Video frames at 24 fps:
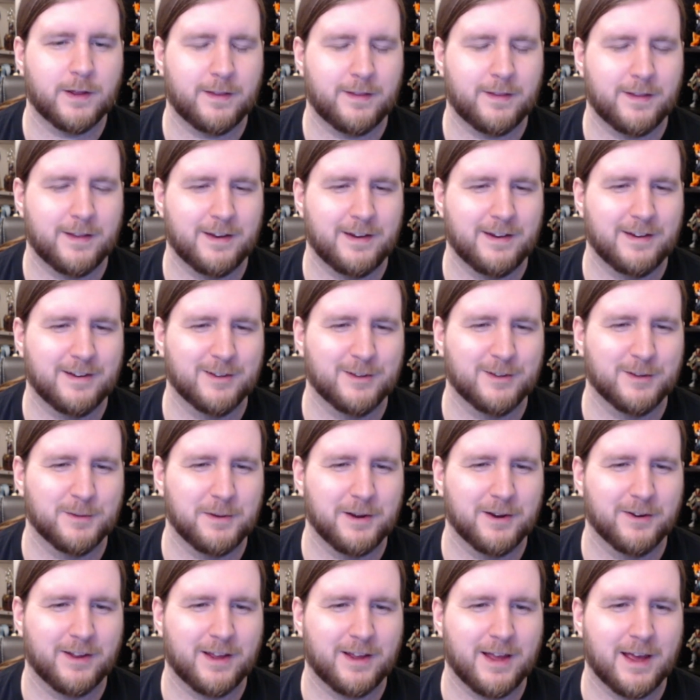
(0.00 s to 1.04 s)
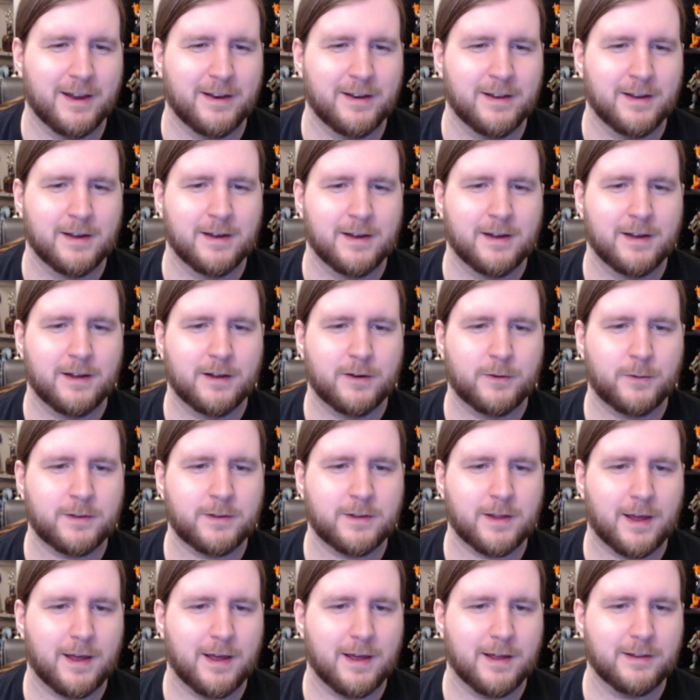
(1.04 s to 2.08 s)
And then he disappeared again. What
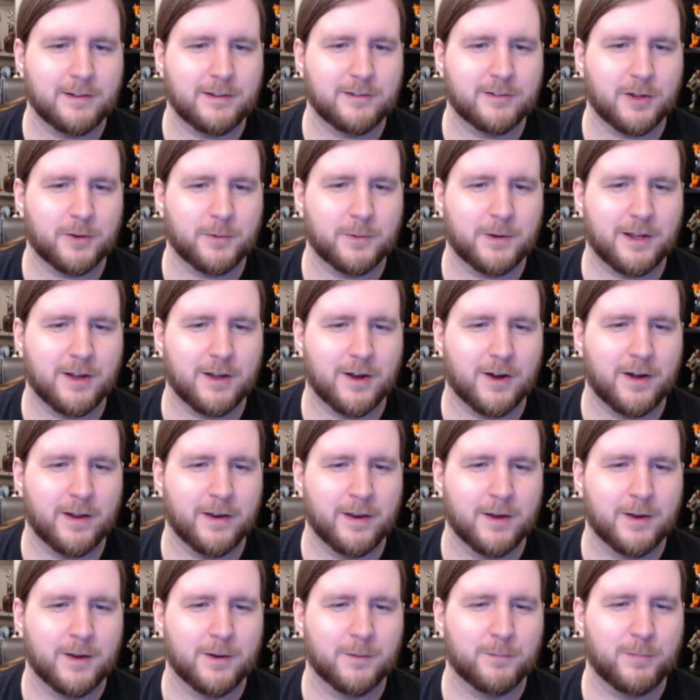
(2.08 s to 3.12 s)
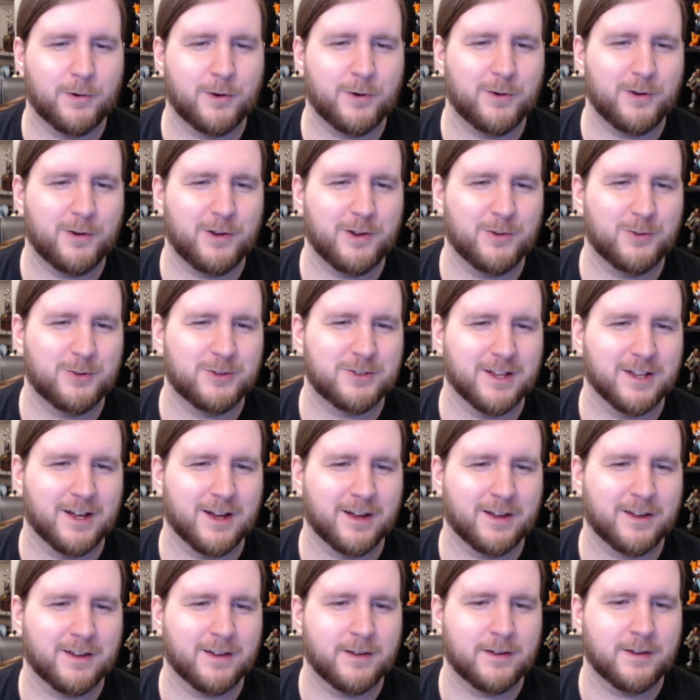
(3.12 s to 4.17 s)
the hell? He's already gone. Boo, you
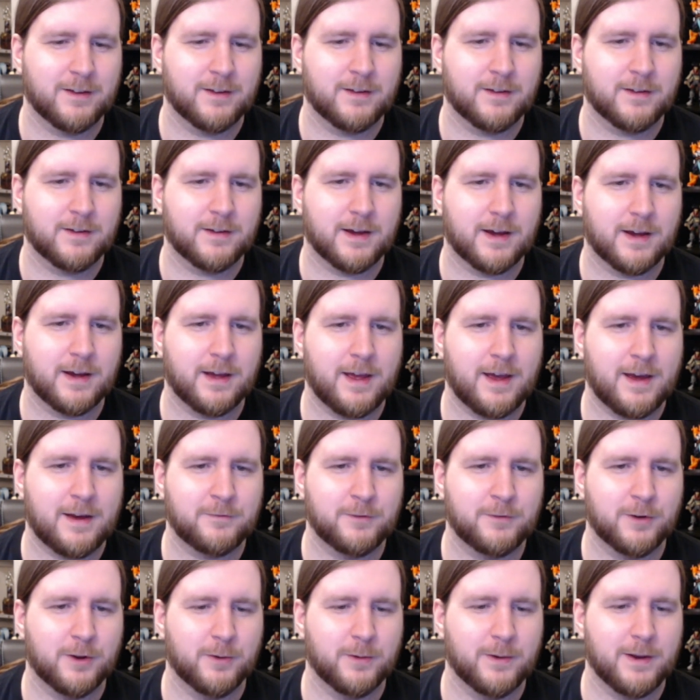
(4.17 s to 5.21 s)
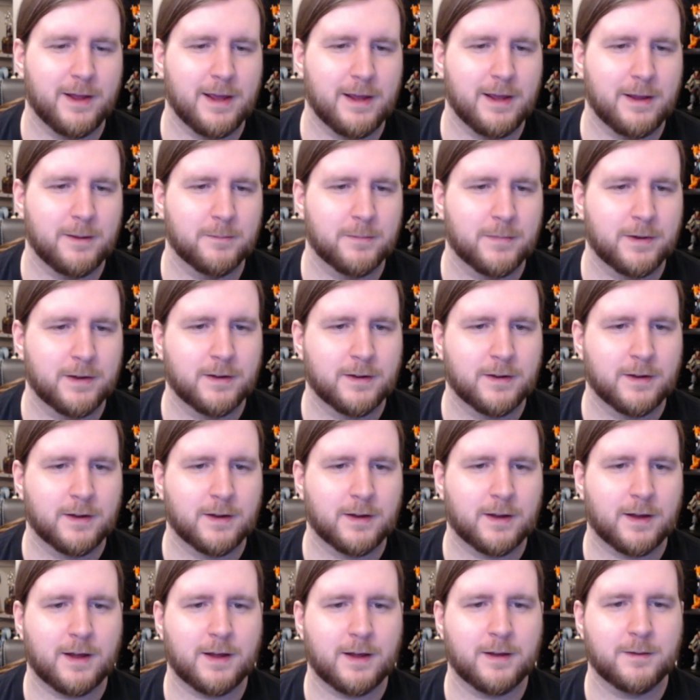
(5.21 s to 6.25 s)
suck. I have no name.
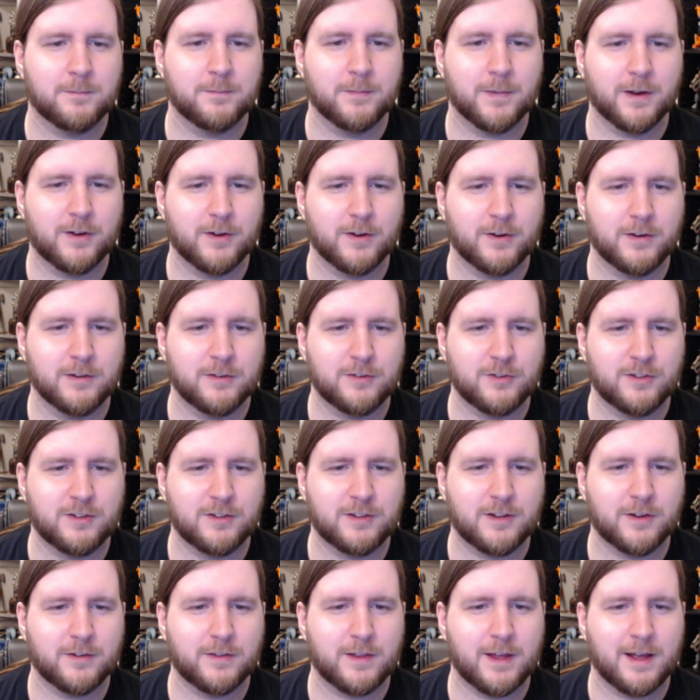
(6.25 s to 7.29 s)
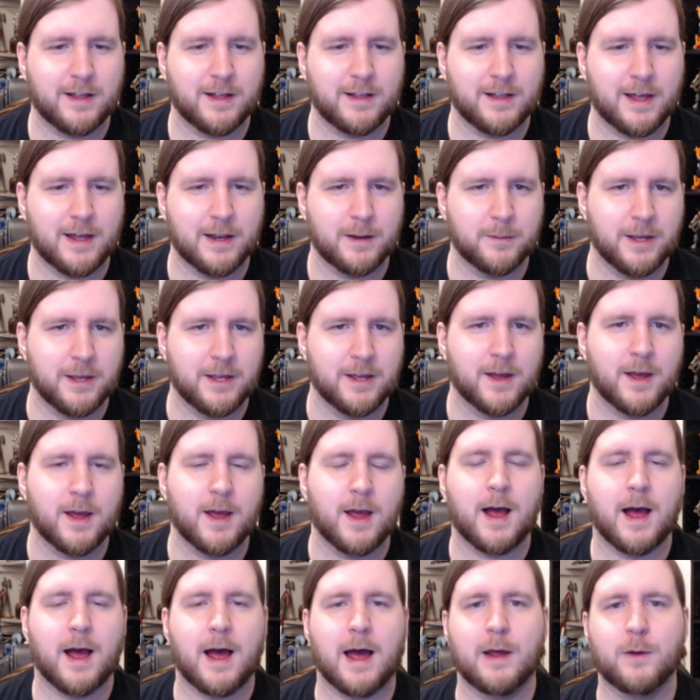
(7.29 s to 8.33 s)
Ha, my goodness, you scared the hell out of me.
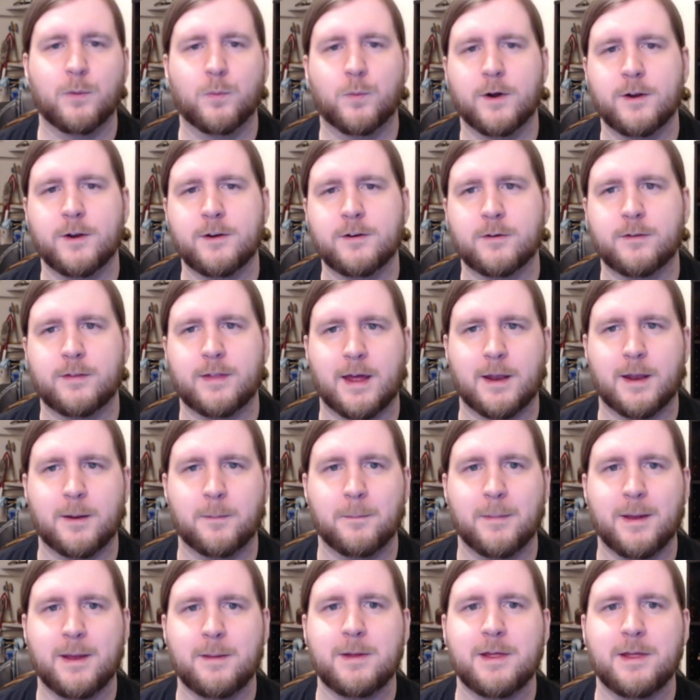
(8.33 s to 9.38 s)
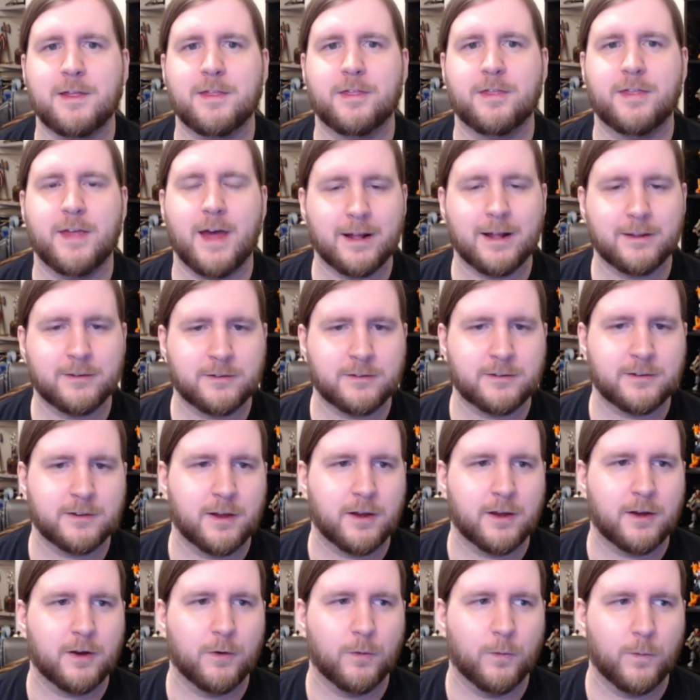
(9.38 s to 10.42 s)
I wonder then, maybe that's
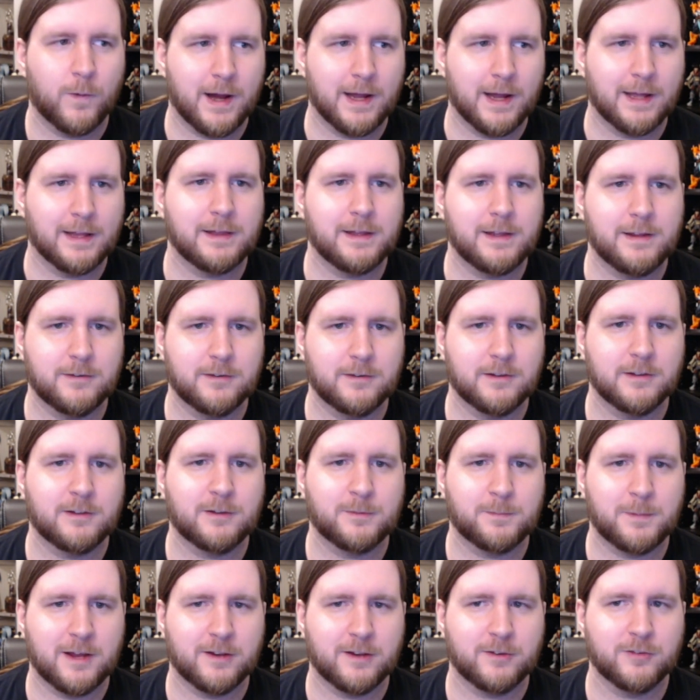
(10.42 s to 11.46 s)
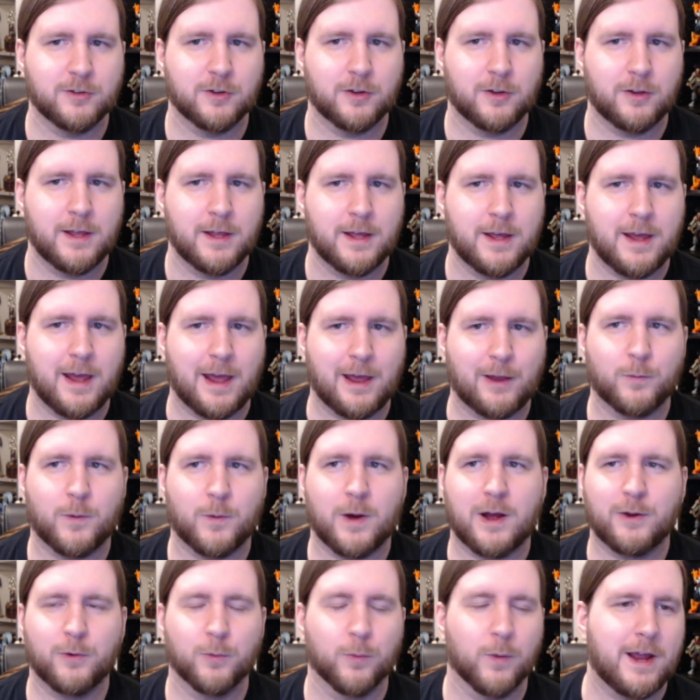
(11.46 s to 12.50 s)
why Leez is special and
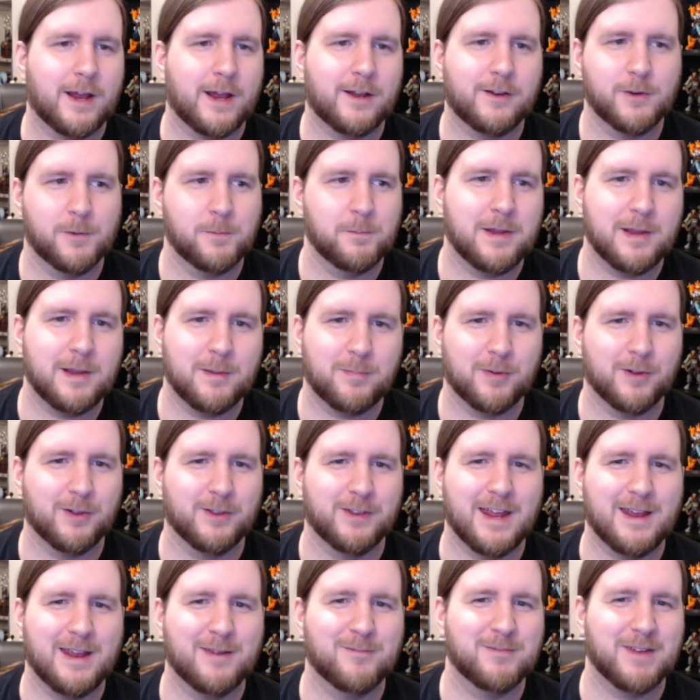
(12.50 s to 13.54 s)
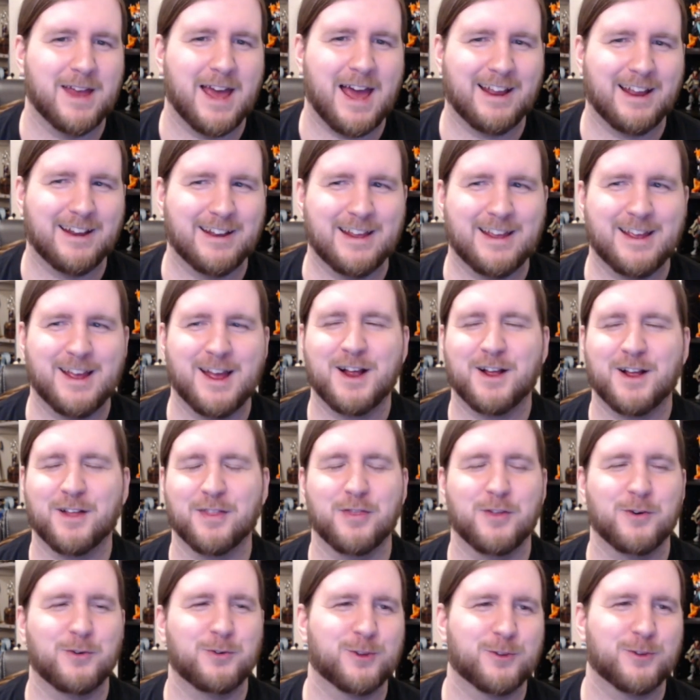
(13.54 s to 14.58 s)
why random people named Agni,
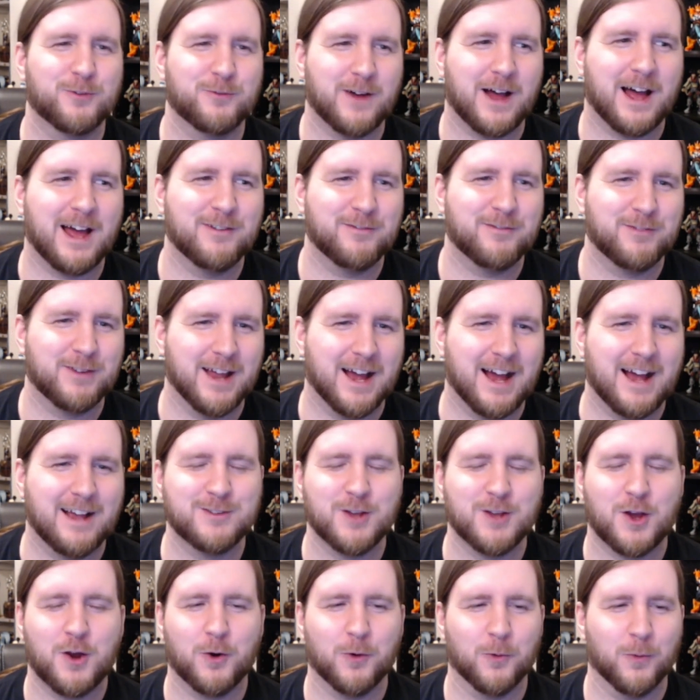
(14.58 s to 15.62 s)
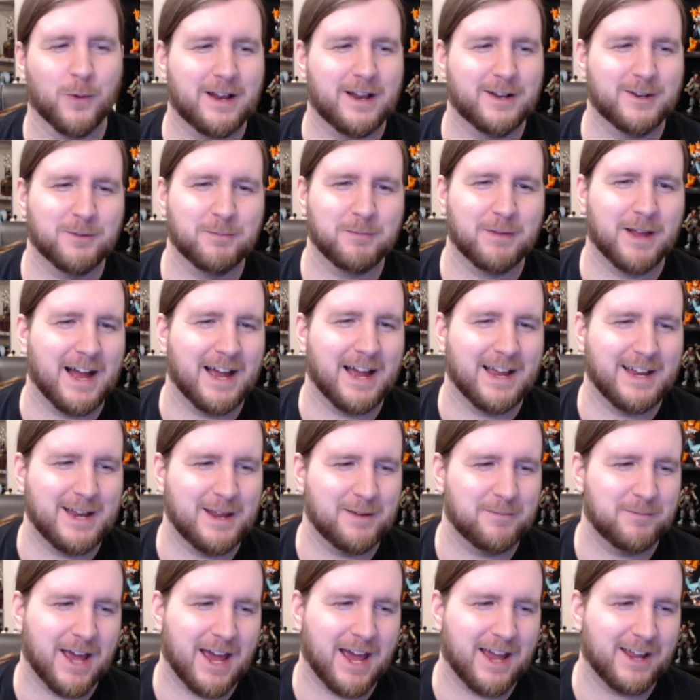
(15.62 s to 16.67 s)
those five guys, random guy
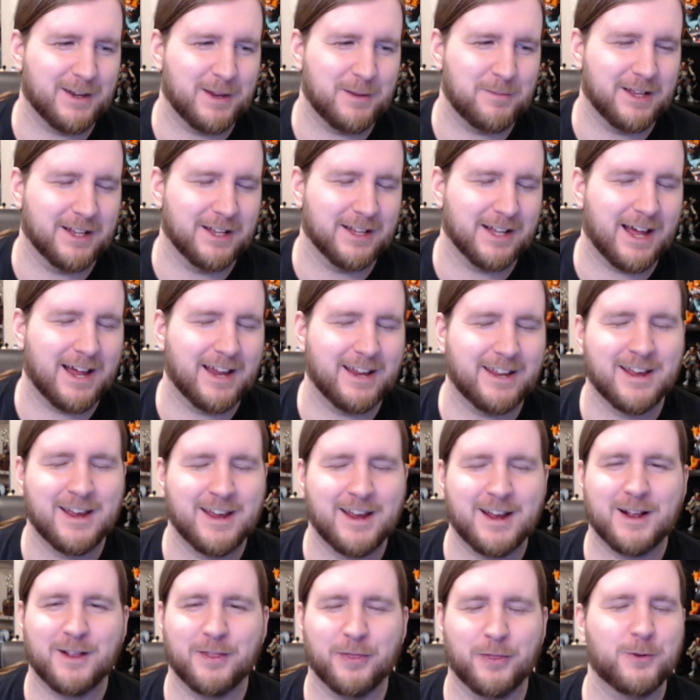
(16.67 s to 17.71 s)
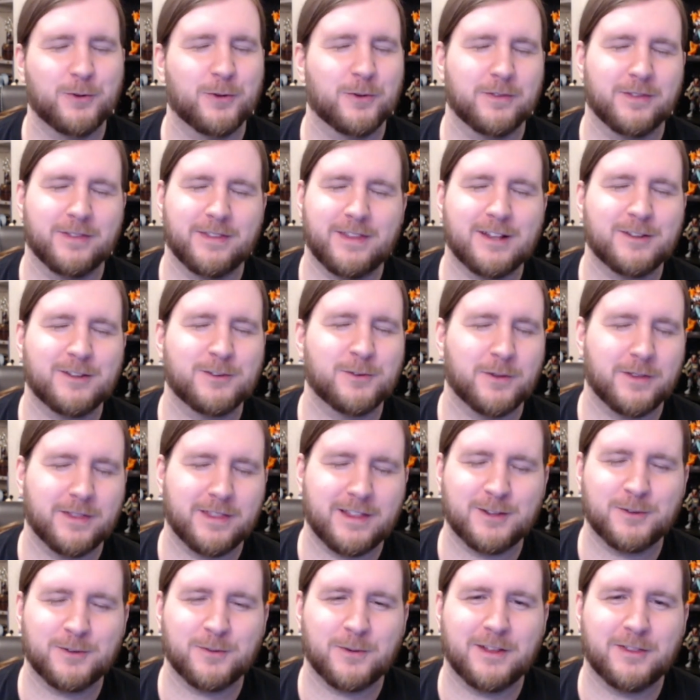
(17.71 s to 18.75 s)
named Agni be like, that's what
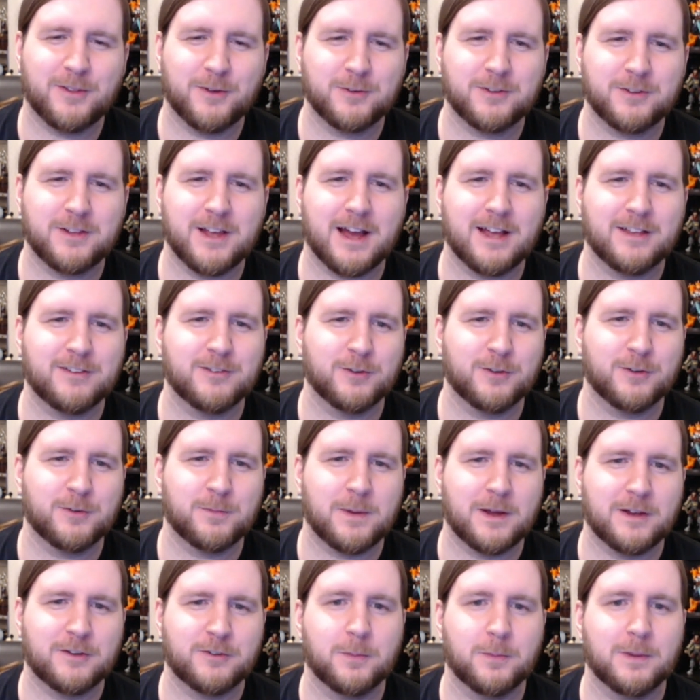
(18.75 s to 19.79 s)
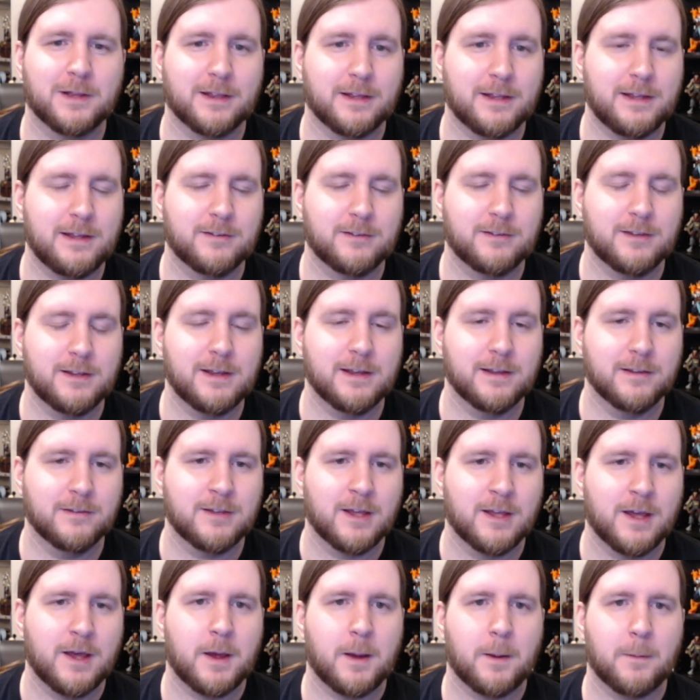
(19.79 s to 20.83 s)
that's why those guys aren't special, but Leez is.